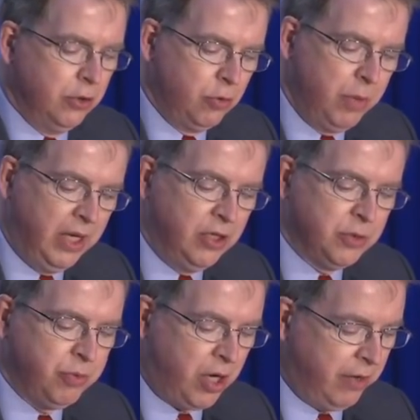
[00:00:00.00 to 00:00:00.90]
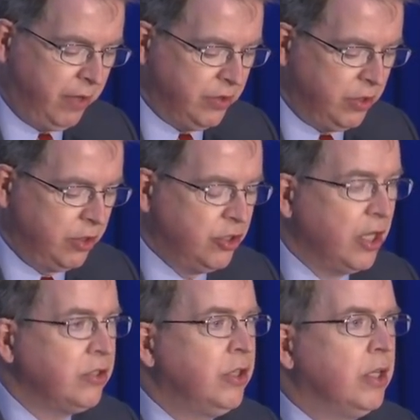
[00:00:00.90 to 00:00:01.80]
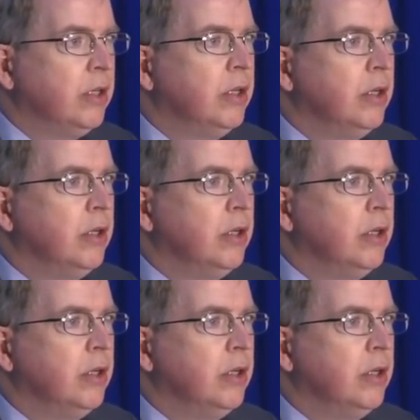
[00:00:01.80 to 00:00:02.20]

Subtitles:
tremendous progress in adjusting